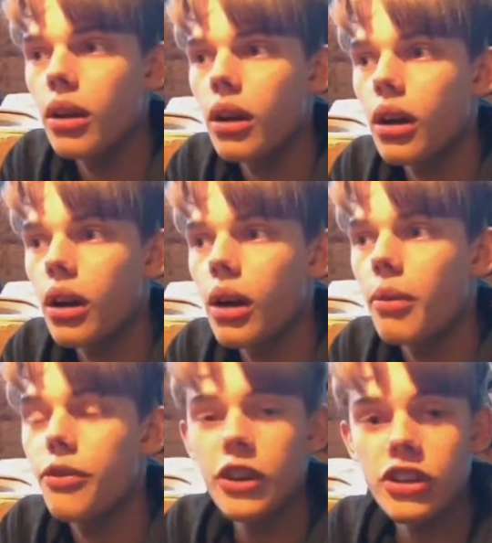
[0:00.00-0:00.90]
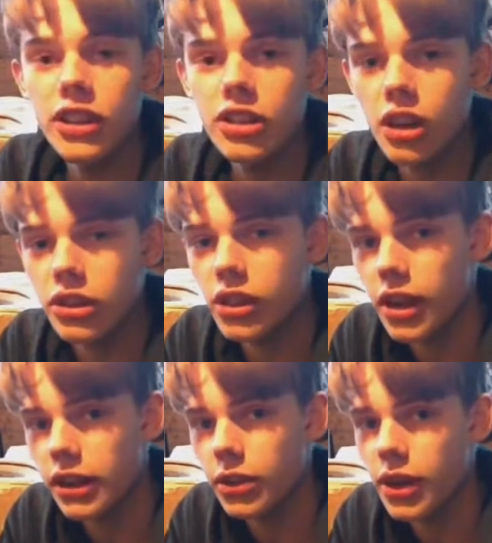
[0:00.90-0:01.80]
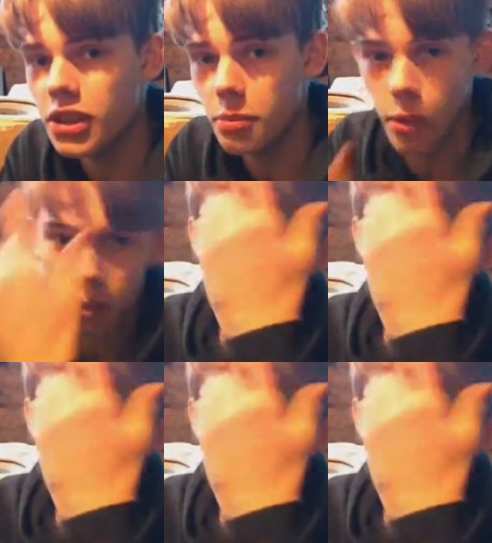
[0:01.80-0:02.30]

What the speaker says: I'm officially deciding